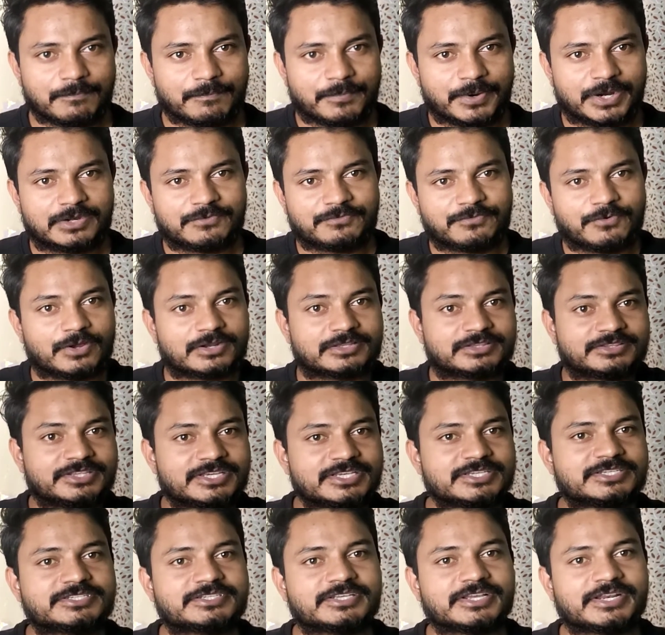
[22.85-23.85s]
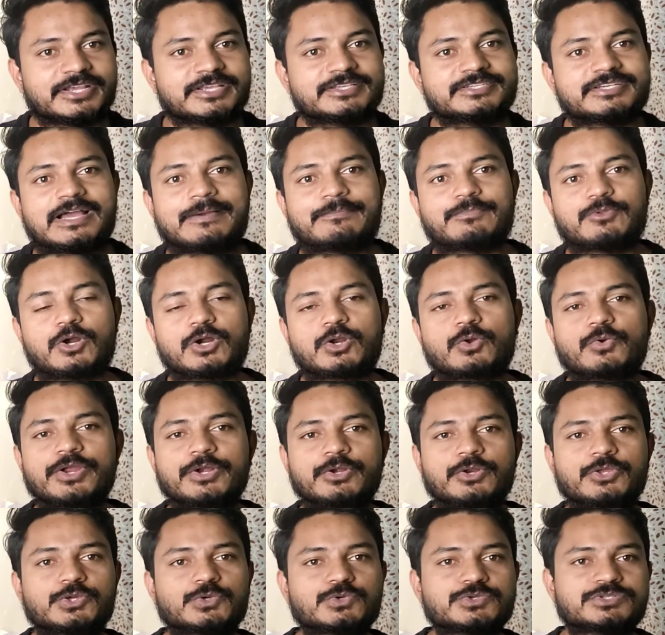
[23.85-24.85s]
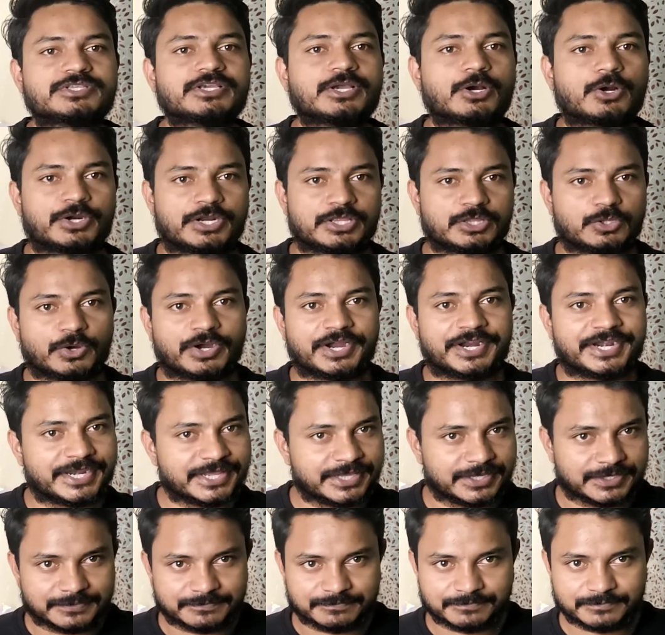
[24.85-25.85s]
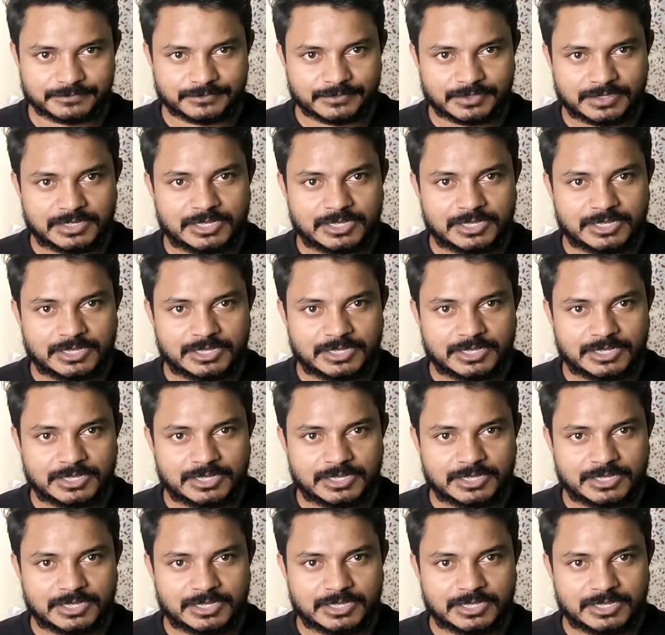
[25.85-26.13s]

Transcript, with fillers: But for this series I am not going to use the Arduino IDE.